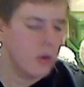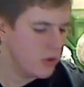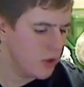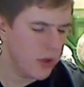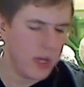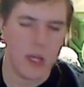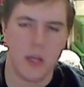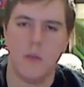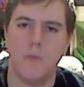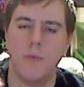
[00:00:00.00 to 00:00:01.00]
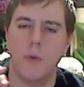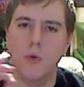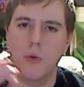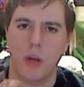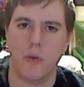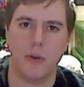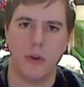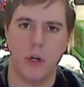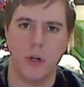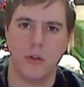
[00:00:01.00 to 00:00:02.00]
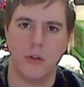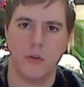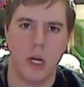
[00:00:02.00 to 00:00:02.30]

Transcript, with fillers: So then Rick returns.